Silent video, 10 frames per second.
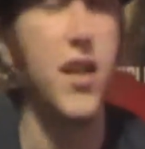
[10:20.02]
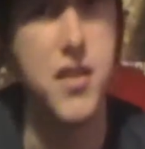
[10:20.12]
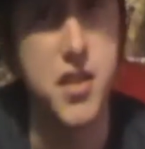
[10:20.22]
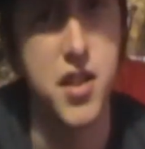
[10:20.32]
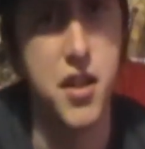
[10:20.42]

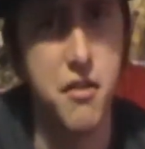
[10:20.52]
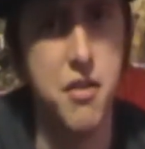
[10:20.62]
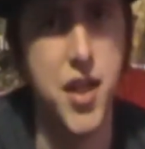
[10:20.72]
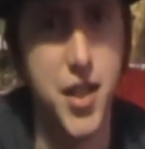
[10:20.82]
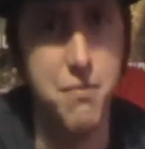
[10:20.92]

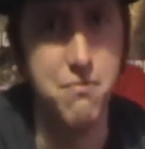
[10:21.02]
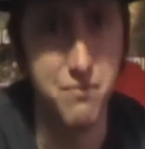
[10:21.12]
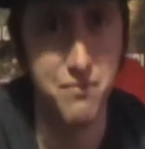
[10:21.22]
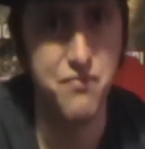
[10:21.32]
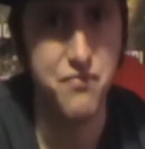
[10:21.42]
So
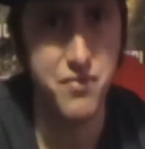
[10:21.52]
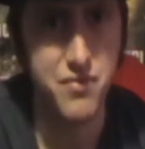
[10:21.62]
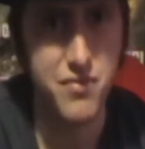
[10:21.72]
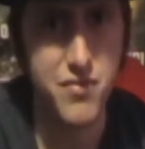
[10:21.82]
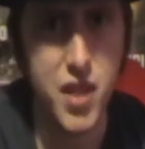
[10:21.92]

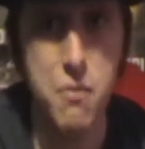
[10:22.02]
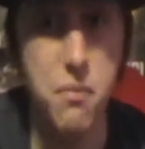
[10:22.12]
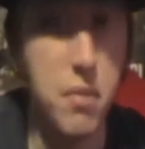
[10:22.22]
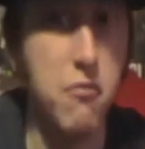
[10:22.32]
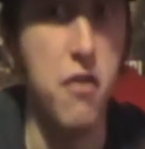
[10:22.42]

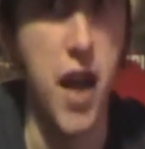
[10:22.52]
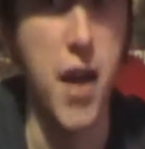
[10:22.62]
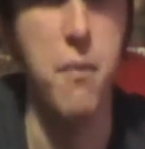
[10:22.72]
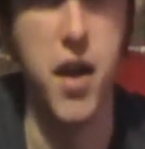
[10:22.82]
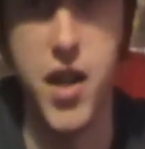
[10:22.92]
with that
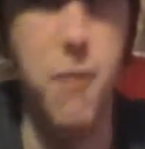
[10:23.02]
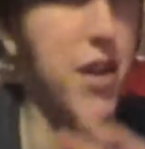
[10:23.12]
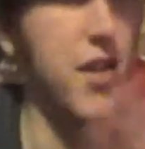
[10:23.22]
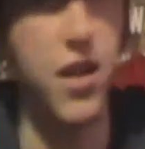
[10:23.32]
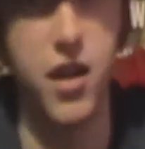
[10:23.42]
in mind,
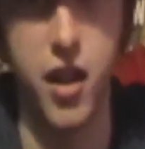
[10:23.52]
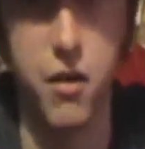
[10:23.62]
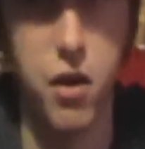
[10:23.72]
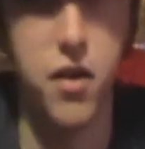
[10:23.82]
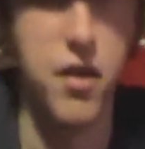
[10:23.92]
Emily's going to go
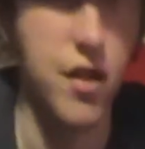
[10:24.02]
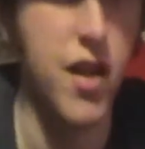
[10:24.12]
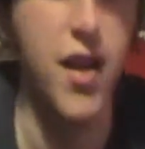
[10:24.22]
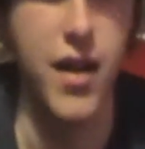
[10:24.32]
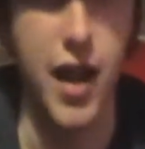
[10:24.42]
on and
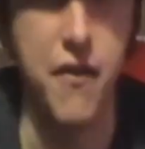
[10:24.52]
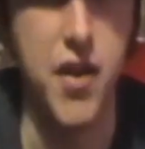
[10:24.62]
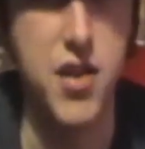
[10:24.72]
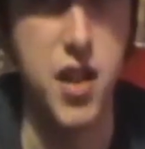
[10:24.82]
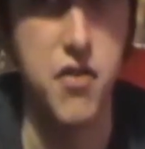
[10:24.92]
get
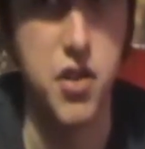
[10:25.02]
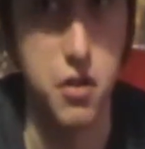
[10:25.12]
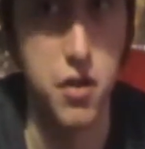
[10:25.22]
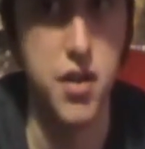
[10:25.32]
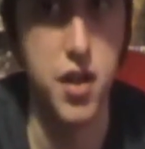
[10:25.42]
that stuff
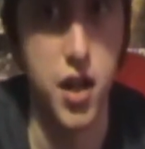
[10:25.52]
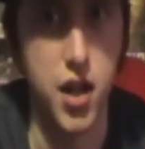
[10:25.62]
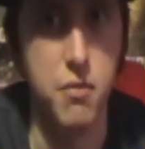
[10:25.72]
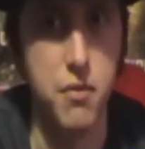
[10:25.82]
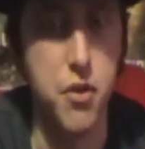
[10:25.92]
sorted.
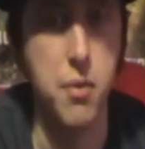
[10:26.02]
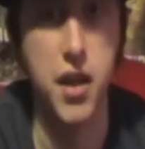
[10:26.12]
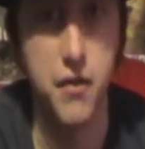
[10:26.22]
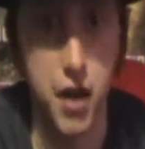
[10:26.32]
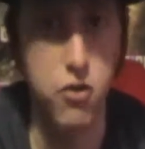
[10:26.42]
We've all been
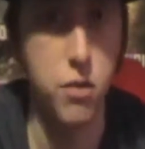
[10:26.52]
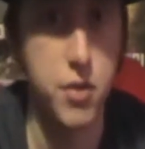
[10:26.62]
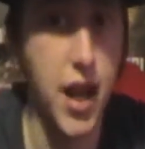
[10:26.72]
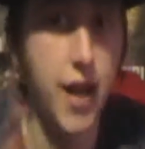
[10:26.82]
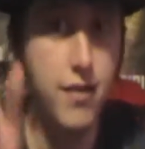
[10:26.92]
given our jobs
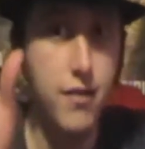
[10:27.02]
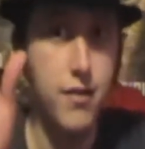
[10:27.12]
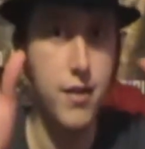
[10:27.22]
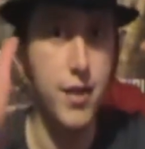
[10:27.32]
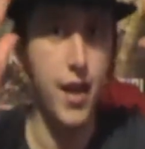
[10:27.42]
again.
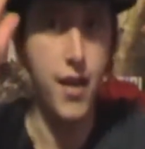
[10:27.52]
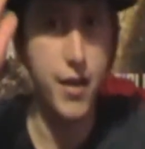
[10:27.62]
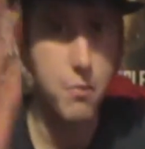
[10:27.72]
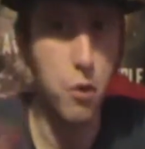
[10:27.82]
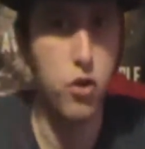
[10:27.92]

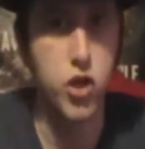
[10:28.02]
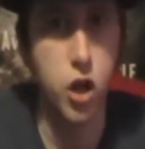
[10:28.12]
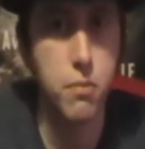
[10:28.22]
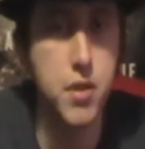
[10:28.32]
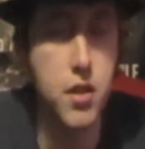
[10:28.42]
Yay, more
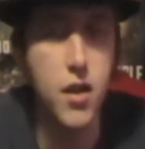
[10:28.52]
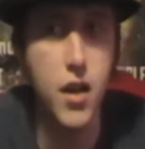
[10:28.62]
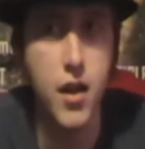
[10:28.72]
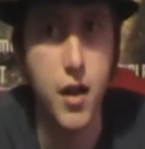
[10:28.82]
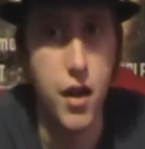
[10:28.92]
jobs.
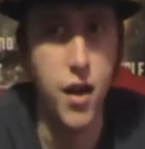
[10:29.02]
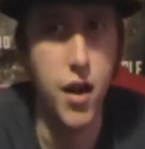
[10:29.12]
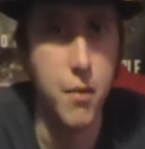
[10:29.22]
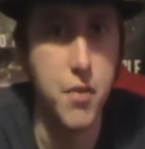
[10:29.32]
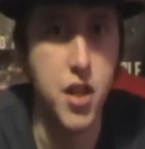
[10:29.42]

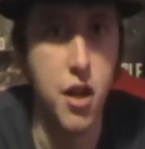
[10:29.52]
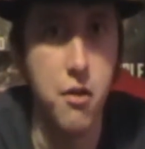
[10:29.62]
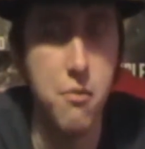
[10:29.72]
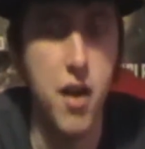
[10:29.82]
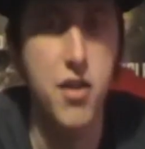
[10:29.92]

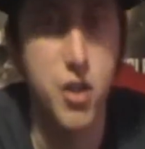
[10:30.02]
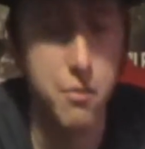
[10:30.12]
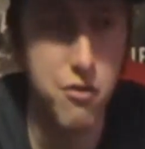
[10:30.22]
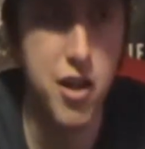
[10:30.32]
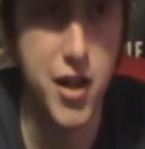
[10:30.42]
So my
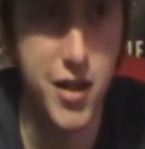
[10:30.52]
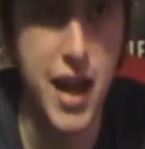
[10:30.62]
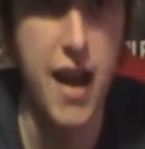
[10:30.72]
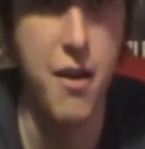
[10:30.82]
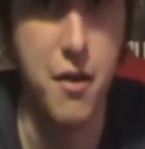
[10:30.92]
job really
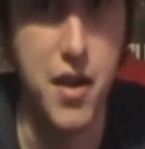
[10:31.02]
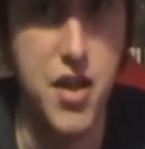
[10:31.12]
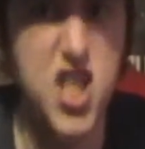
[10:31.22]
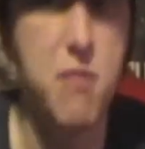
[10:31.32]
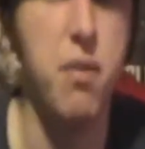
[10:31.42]
now
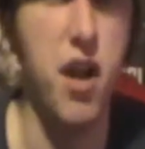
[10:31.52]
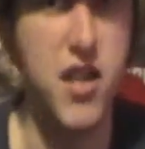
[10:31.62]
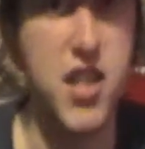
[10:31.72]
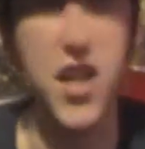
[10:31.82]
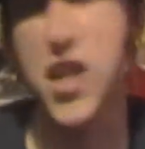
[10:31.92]
is
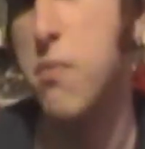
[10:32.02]
splicing,